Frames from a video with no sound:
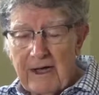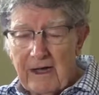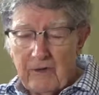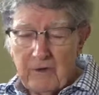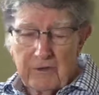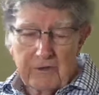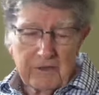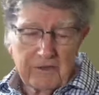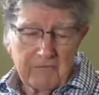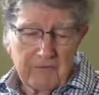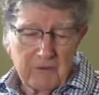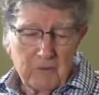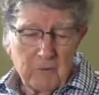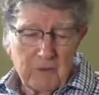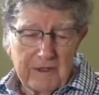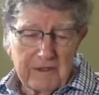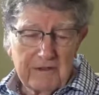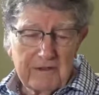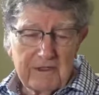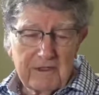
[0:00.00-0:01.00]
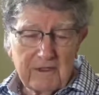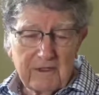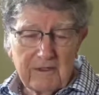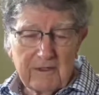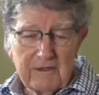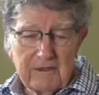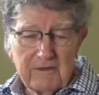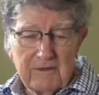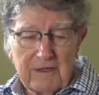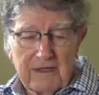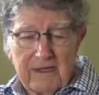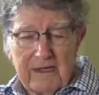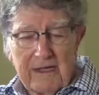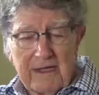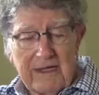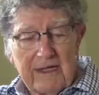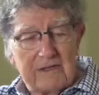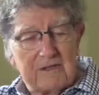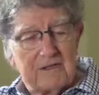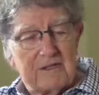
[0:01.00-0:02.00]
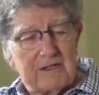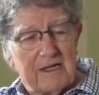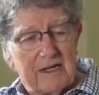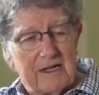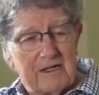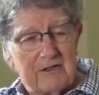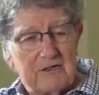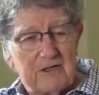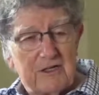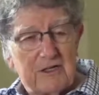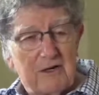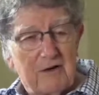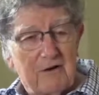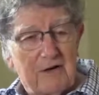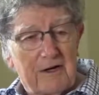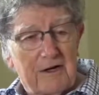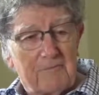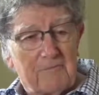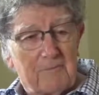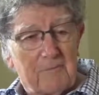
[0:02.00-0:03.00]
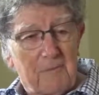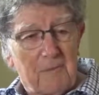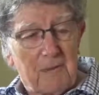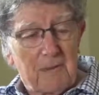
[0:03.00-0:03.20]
out of the wind tunnel into engineering.